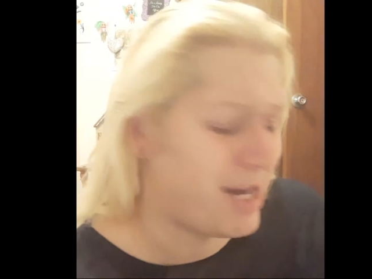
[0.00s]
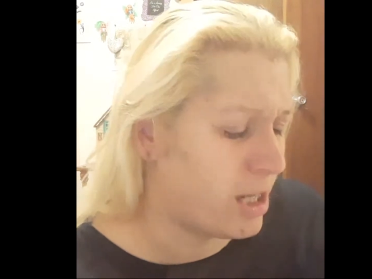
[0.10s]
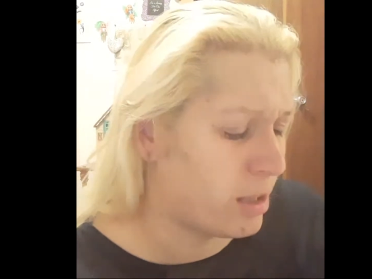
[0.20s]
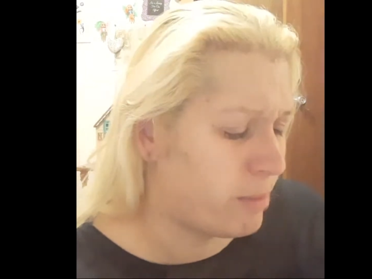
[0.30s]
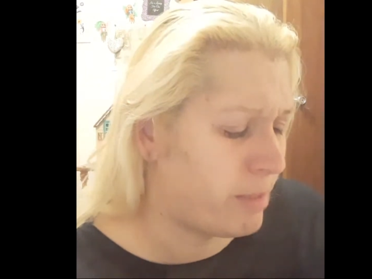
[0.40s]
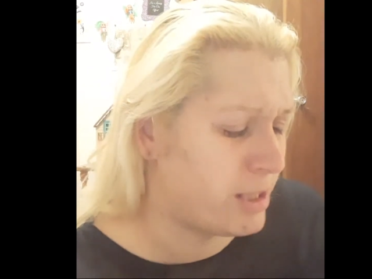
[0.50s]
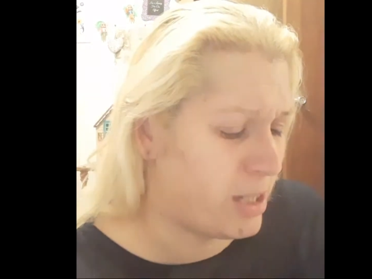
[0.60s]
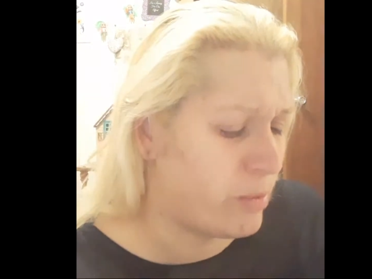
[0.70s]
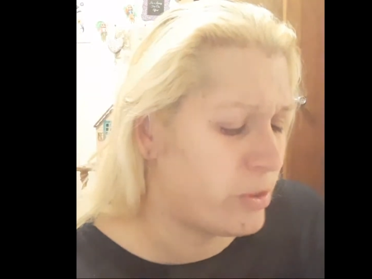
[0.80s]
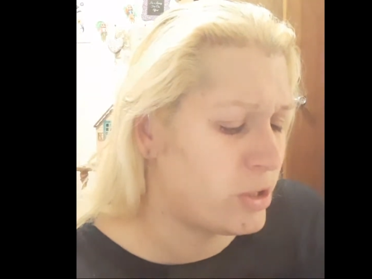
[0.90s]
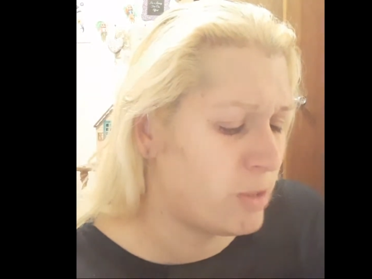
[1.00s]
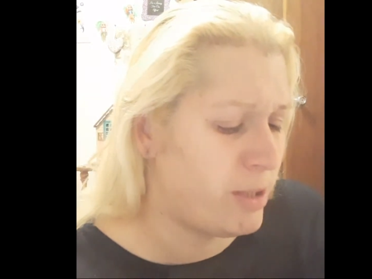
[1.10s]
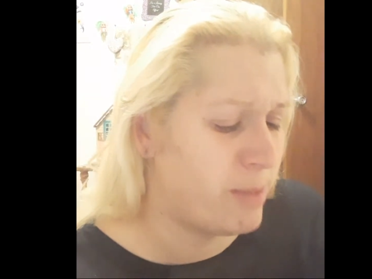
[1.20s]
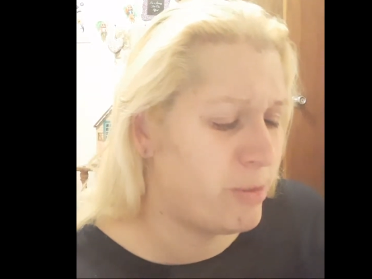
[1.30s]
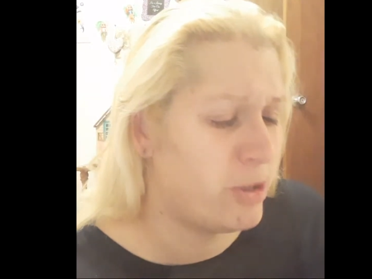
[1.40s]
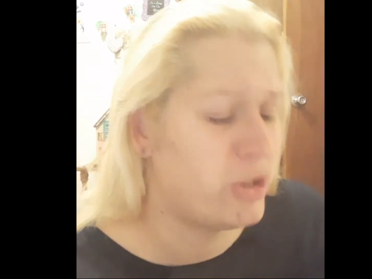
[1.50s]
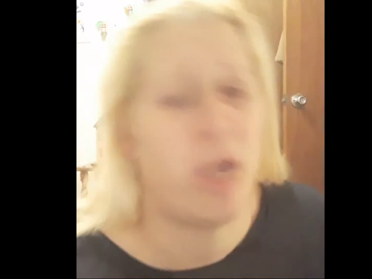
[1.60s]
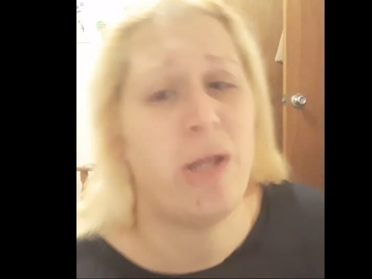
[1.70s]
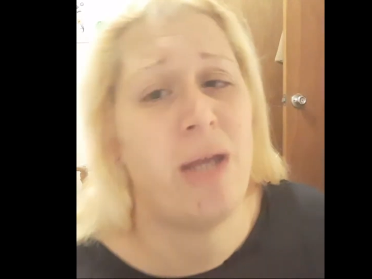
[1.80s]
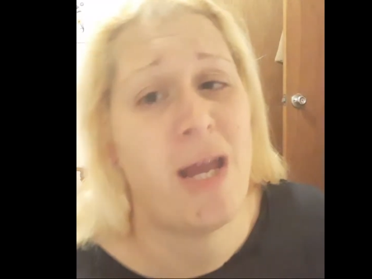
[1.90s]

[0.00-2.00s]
up my sandwich in peanut butter and jelly and he